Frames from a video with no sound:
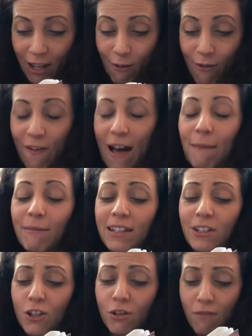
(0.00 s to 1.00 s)

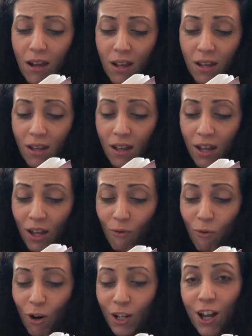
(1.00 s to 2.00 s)
Family tree?
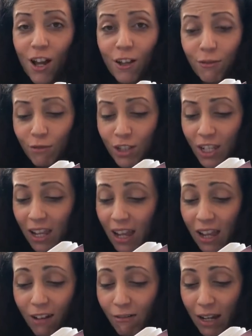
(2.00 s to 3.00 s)
What on earth was she
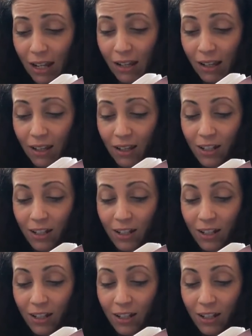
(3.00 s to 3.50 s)
hearing?